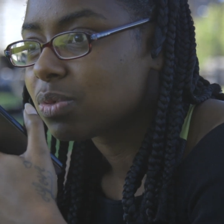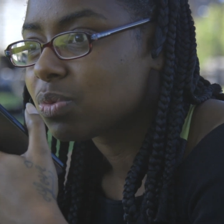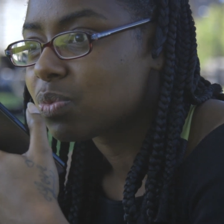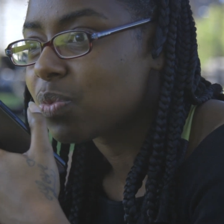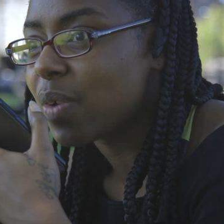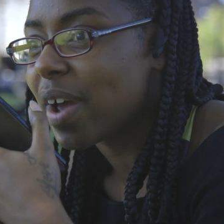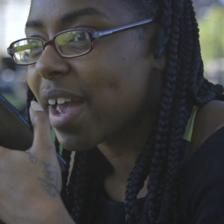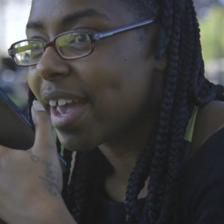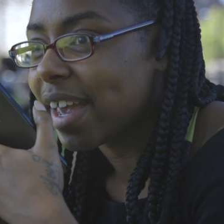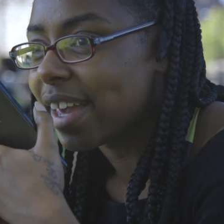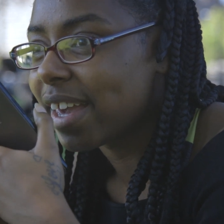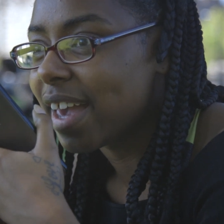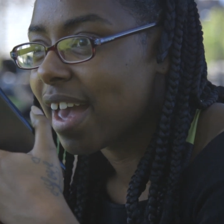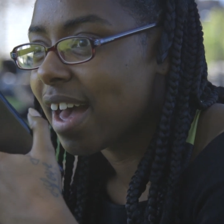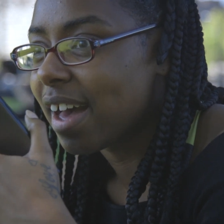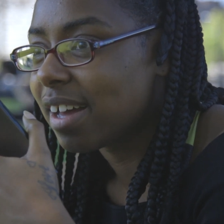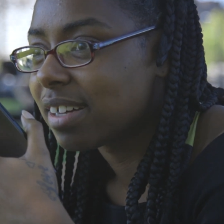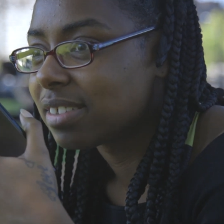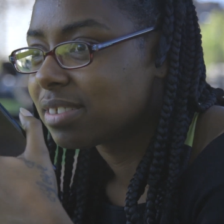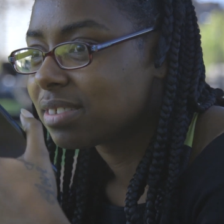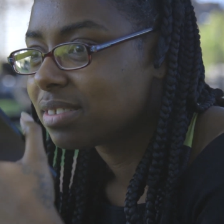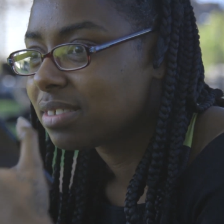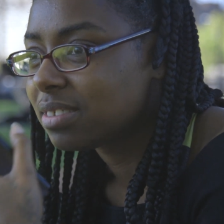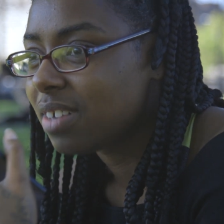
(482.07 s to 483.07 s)
Right,
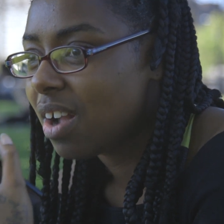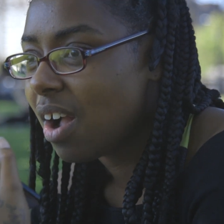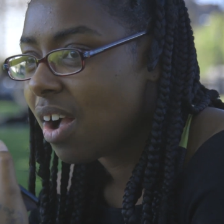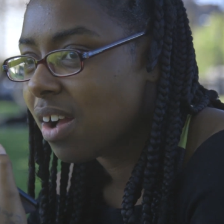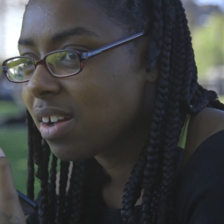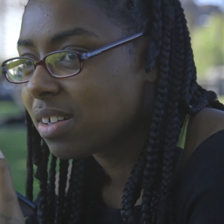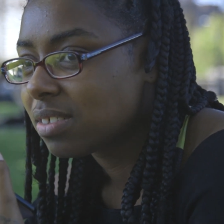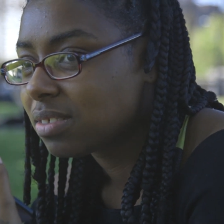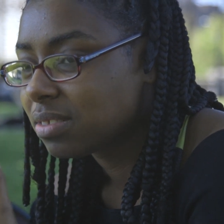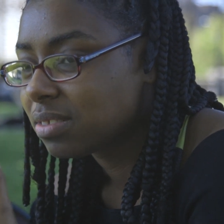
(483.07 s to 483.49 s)
yeah. Yes.